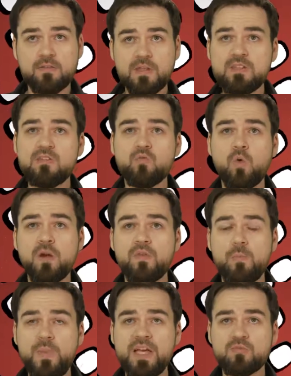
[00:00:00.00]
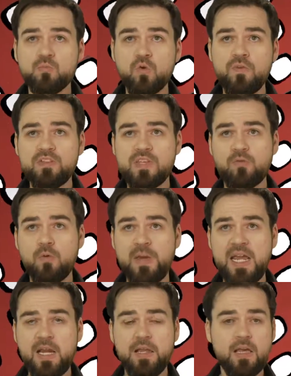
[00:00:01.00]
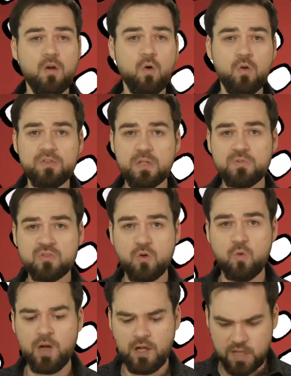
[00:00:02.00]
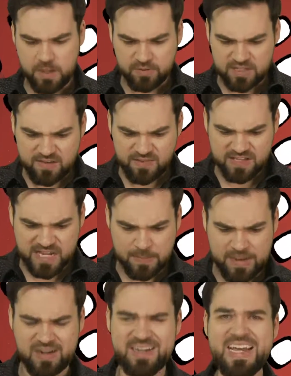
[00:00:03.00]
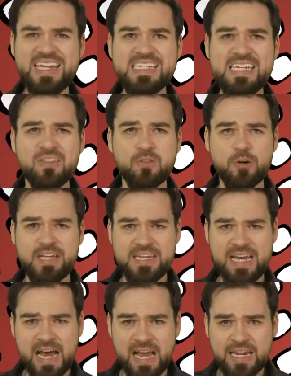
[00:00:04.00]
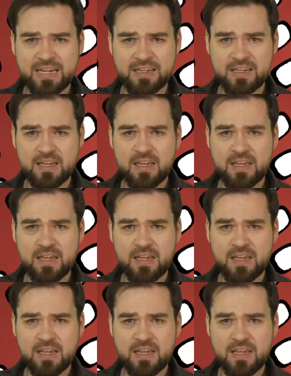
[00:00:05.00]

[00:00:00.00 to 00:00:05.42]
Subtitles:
This is one of the best movies ever made. It holds up so well. I believe it came out in 1939.